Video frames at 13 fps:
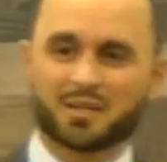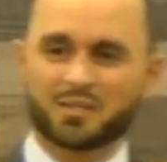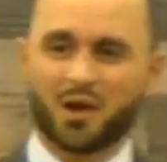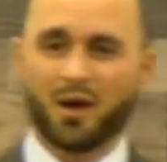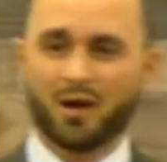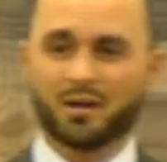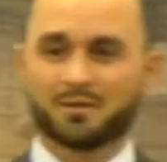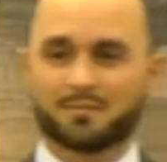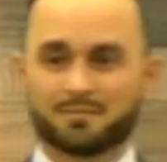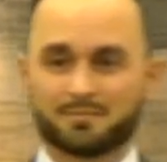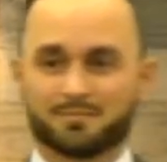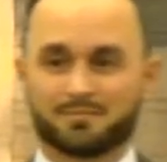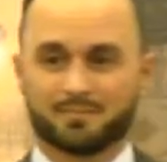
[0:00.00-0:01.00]
His heart?
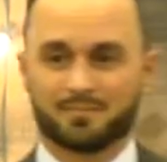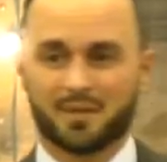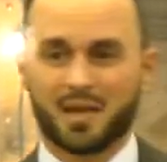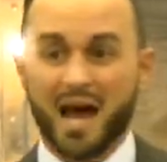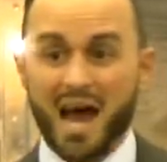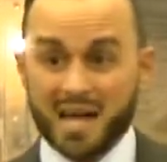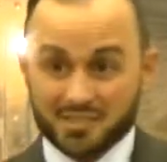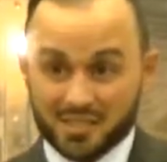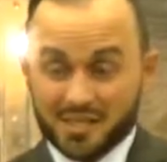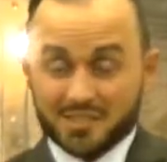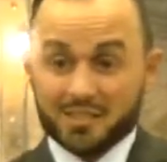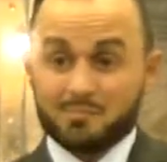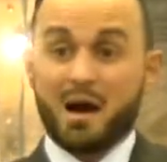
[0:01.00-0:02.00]
I
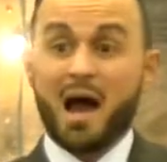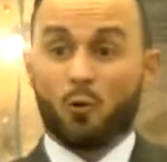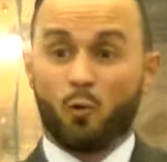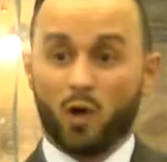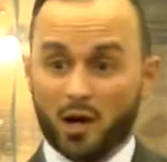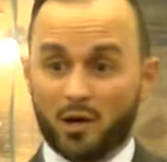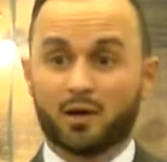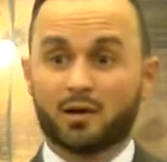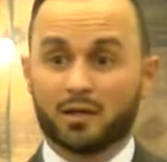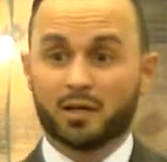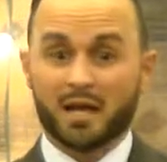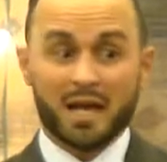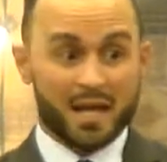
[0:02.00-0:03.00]
sent them my Word.
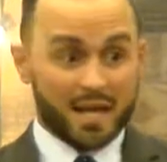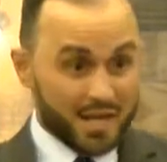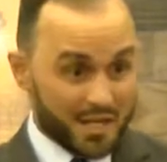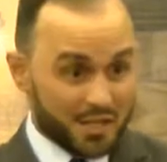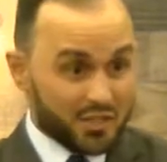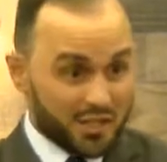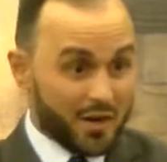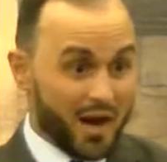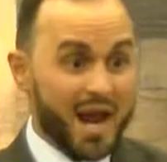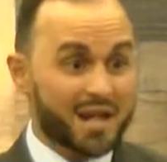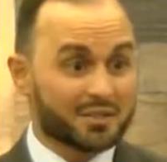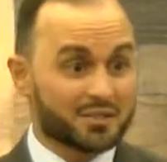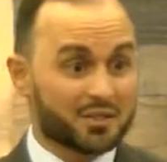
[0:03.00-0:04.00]
It is their
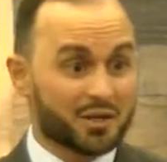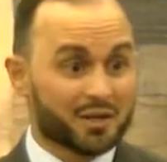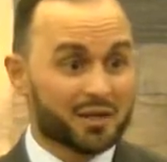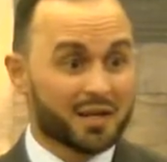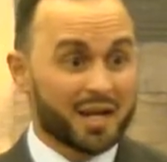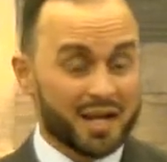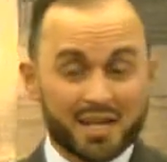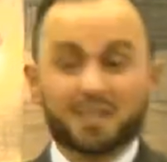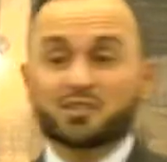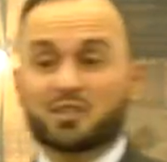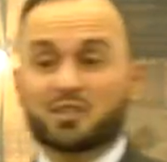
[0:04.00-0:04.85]
answer. It is